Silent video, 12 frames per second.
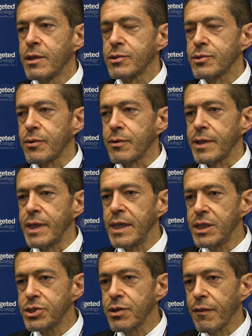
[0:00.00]
So
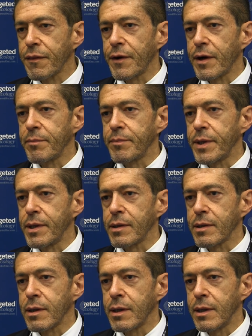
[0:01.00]
initial therapy,
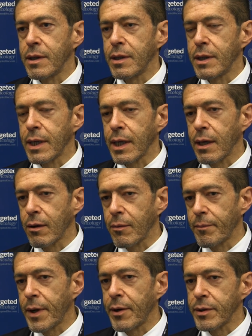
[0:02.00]
uh, again
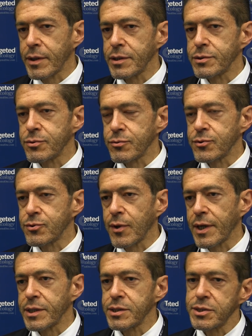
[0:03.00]
comparing these two
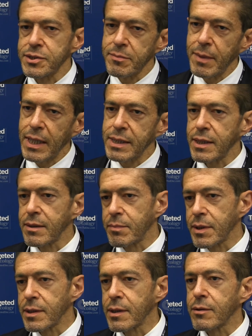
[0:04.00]
strategies, imatinib
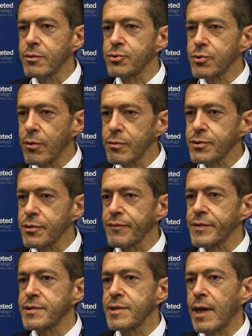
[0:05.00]
being the control, sort
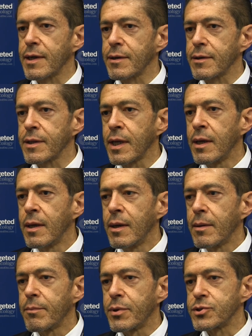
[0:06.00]
of the standard,
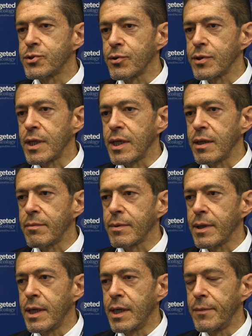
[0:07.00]
bosutinib,
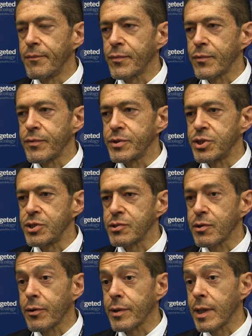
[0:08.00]
um, which
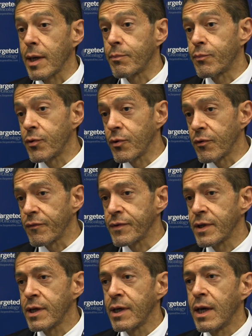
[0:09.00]
is currently approved